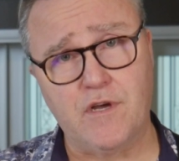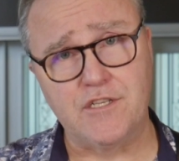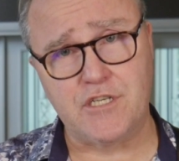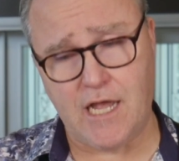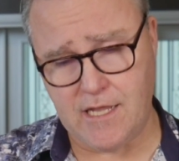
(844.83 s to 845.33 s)

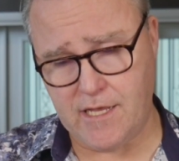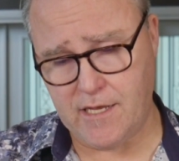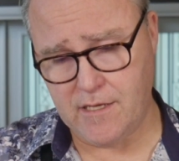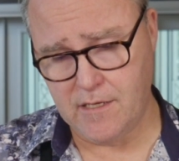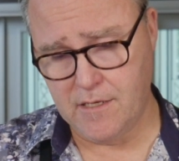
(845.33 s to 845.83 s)

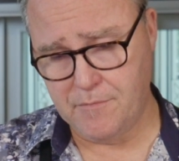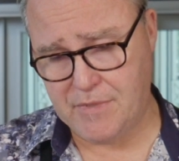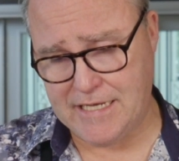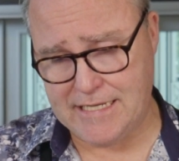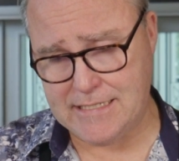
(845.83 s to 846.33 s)
guanciale,
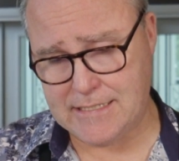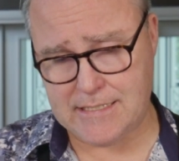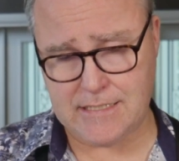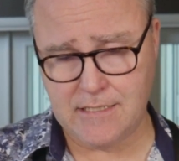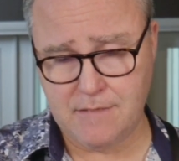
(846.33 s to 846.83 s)

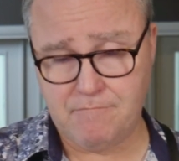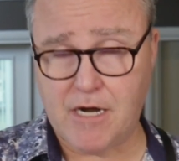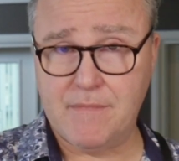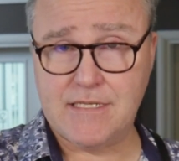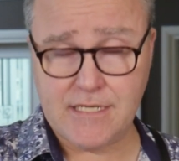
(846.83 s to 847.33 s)
peas,
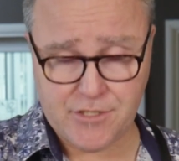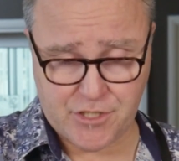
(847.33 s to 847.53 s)
Parmesan